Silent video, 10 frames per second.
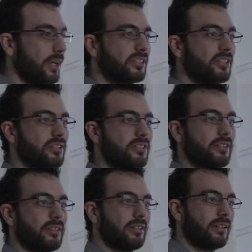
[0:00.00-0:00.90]

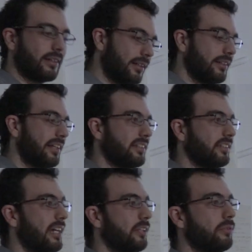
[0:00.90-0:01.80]
question that
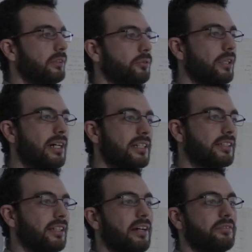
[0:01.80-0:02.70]
is natural to
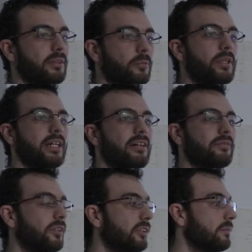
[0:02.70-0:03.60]
ask after we
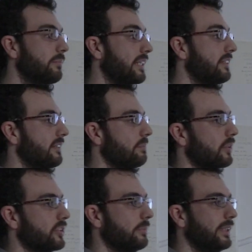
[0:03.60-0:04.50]
have contemplated
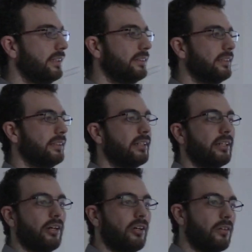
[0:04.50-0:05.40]
the
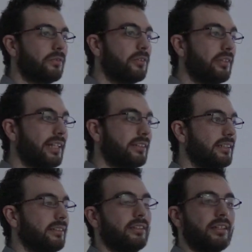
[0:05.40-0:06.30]
possibility of
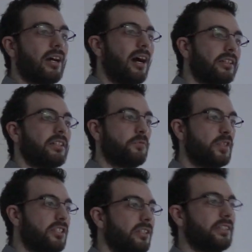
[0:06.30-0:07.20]
creating
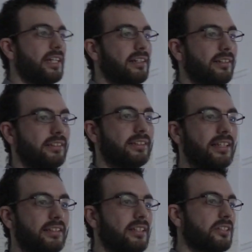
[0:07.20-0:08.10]
artificial general
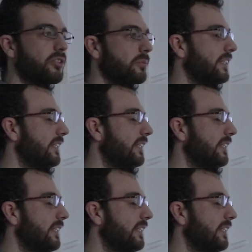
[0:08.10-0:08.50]
intelligence,